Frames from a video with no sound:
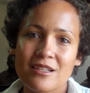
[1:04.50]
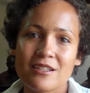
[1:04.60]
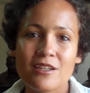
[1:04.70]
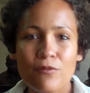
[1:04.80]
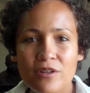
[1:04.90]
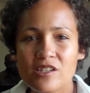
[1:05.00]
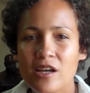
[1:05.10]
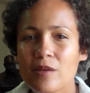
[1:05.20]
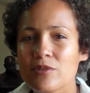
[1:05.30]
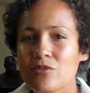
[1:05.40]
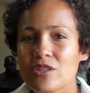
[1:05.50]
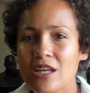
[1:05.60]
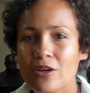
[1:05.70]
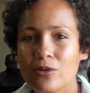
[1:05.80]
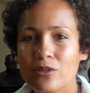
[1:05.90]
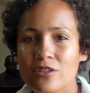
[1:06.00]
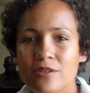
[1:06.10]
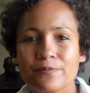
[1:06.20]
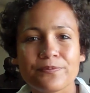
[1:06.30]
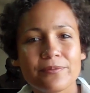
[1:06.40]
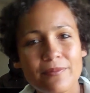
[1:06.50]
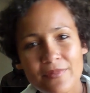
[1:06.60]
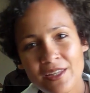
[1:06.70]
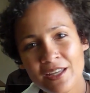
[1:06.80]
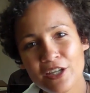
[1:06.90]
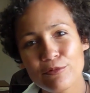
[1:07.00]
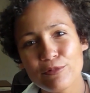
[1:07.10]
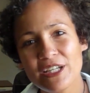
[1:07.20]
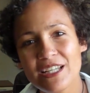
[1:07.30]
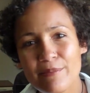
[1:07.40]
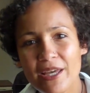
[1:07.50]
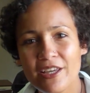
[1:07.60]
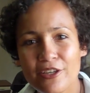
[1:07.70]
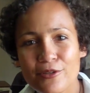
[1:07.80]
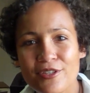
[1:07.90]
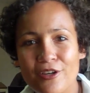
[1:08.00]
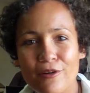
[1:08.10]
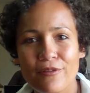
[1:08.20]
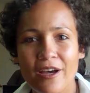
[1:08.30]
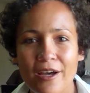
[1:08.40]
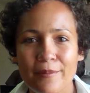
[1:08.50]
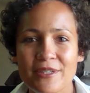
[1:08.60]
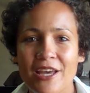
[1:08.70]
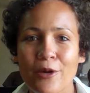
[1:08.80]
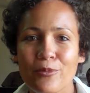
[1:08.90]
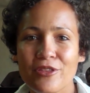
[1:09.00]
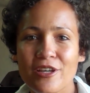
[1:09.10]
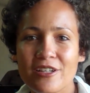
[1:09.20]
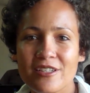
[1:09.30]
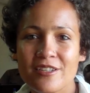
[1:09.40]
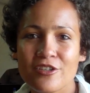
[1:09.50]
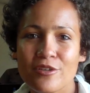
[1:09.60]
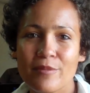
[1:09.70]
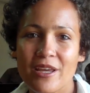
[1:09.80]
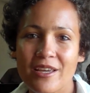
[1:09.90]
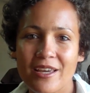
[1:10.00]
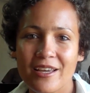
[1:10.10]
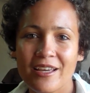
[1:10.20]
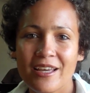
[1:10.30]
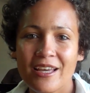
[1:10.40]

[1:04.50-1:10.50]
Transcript: that different types of stakeholders can really make use of to help with their decision making.